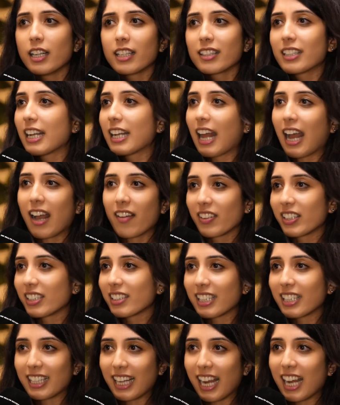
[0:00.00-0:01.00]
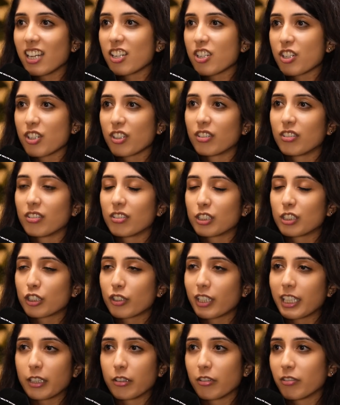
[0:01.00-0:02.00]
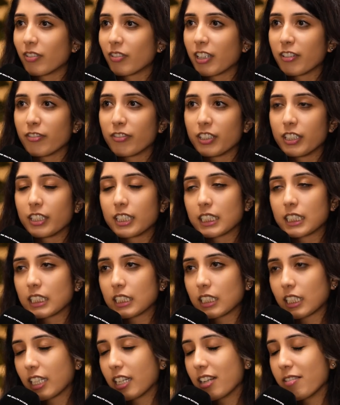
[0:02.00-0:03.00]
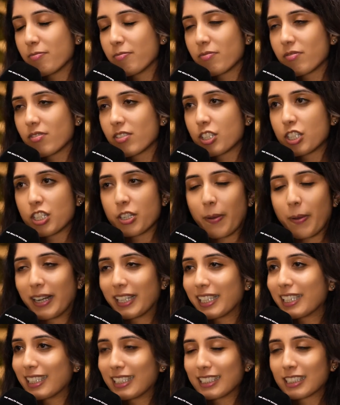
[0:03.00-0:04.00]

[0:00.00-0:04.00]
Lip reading: then having the occasional treat or fun food isn't going to do anything.